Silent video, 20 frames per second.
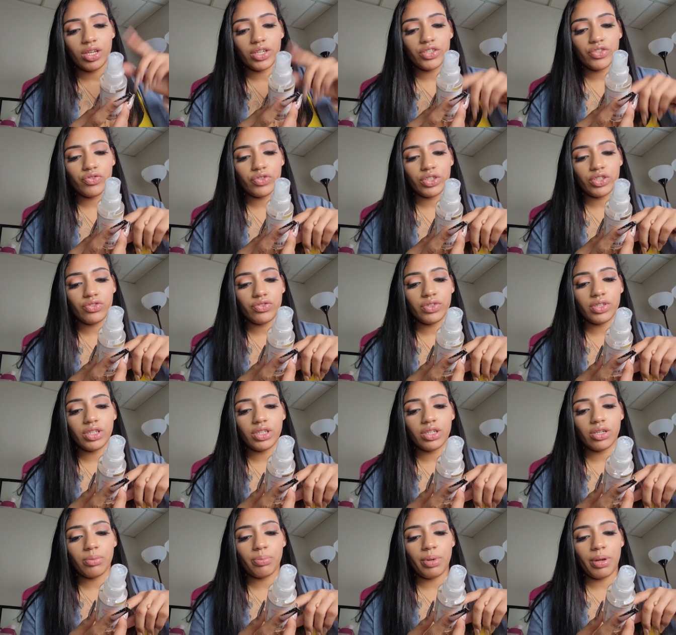It's French
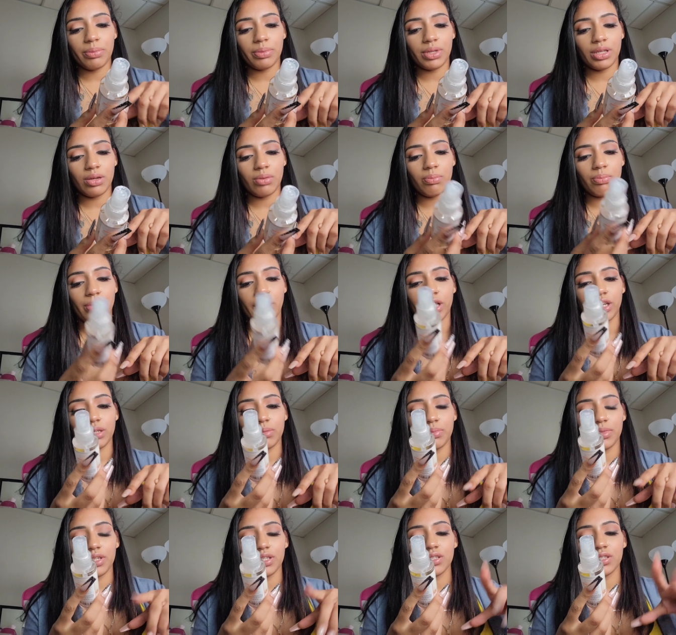Vanilla Pumpkin
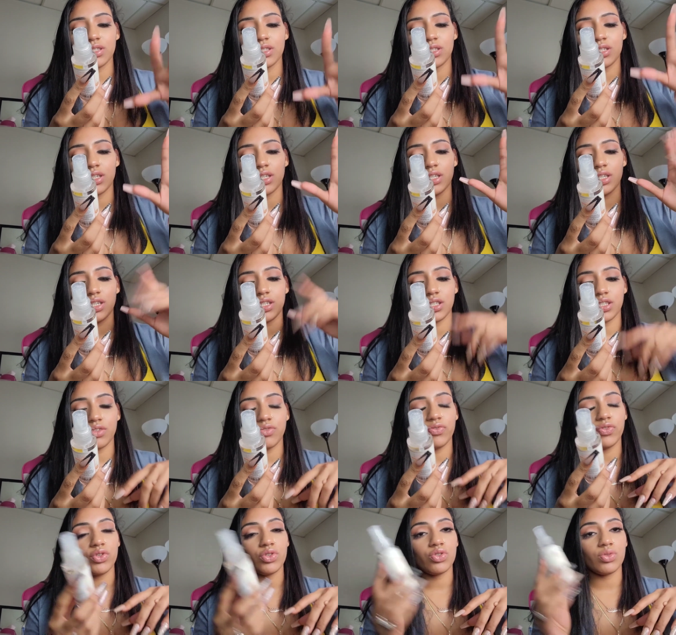Body Mist. It is
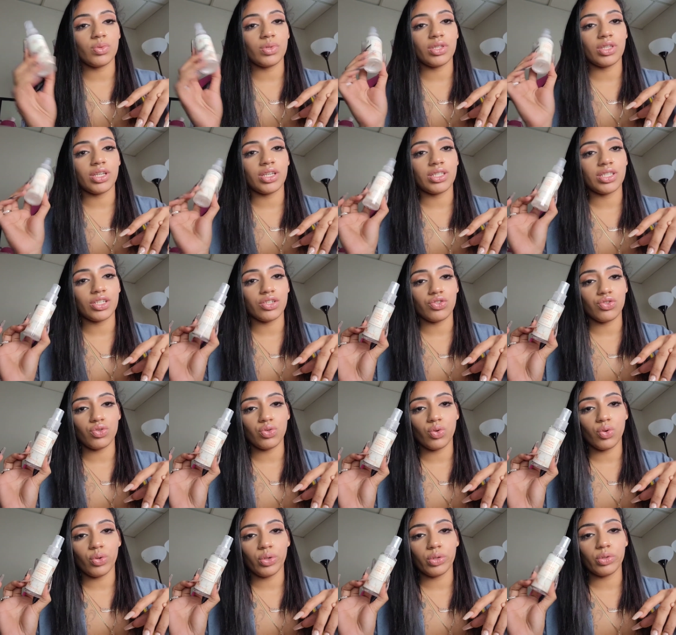infused with
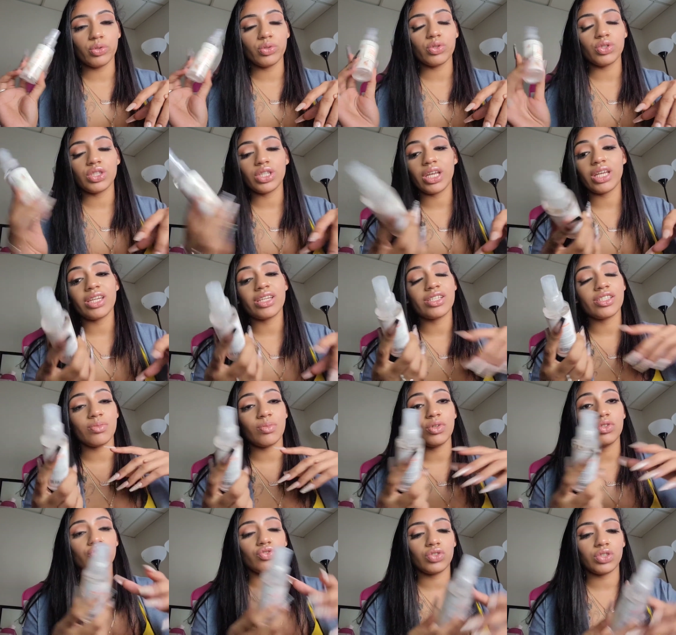essential oils and it
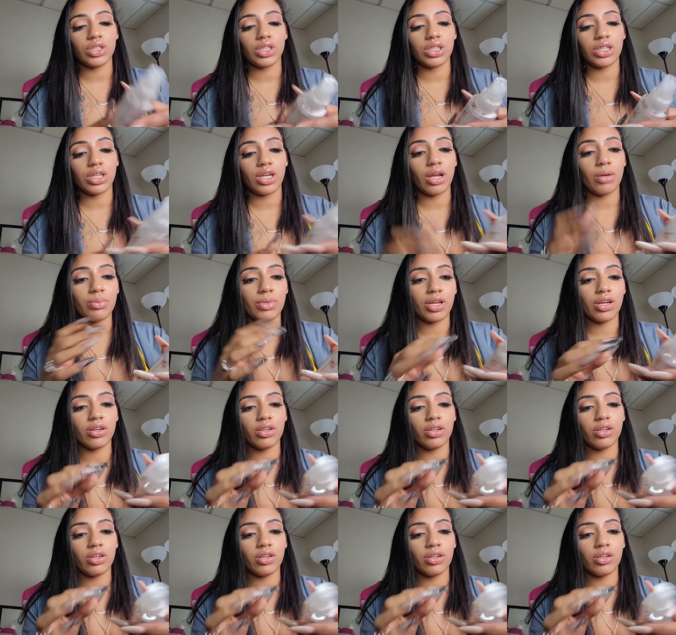smells really good. I'm